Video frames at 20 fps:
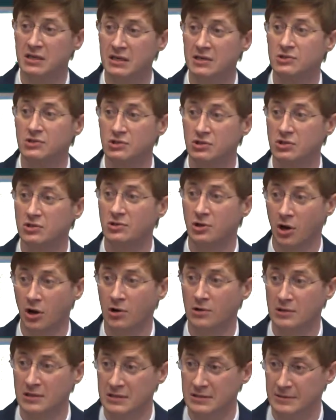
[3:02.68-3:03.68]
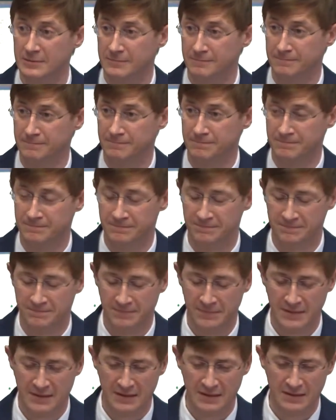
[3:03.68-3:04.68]
his calling,
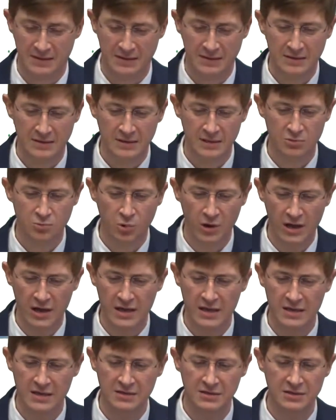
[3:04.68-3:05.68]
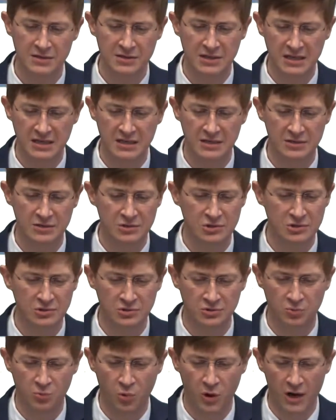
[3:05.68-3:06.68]
he waded into
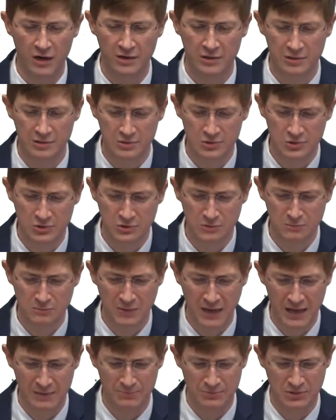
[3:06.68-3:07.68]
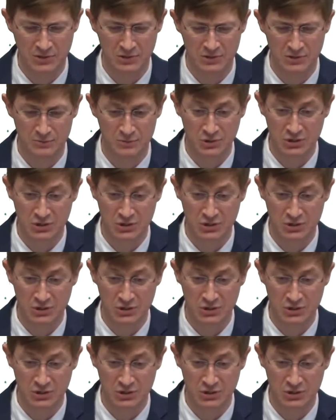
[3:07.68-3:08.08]
the waters of baptism.